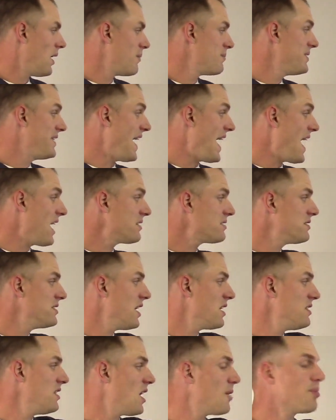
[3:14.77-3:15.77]
Gassy
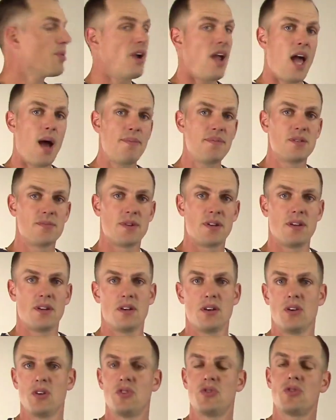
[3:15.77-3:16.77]
in the upper abdomen.
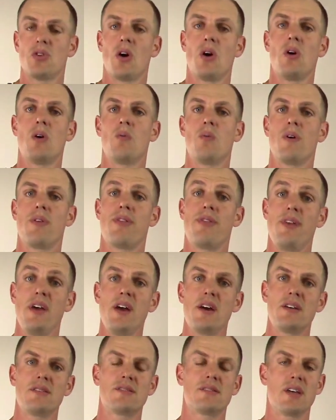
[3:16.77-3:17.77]
So with
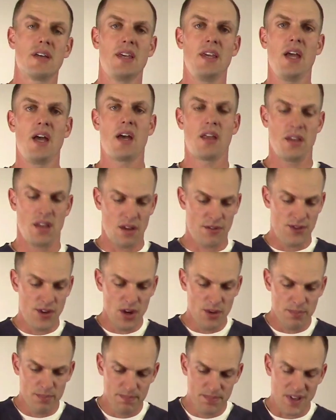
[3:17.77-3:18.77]
this, again, if
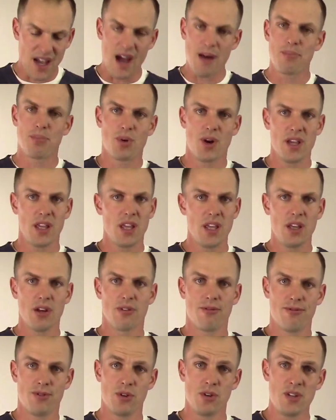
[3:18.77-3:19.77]
you're not breaking your
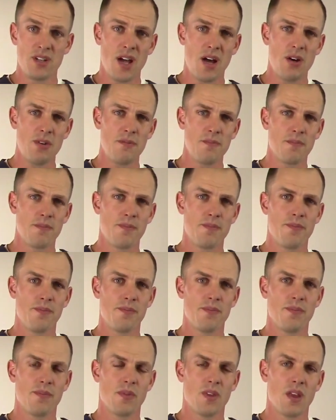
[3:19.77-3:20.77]
food down,
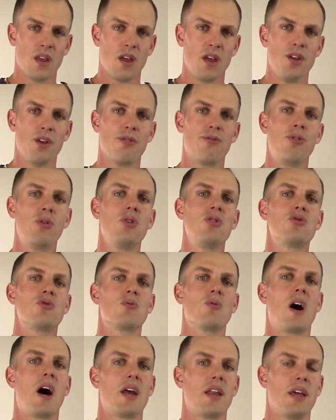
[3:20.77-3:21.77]
your food is
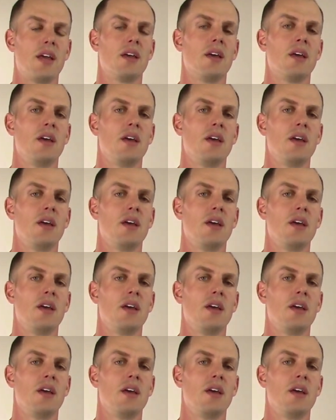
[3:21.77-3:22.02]
rotting.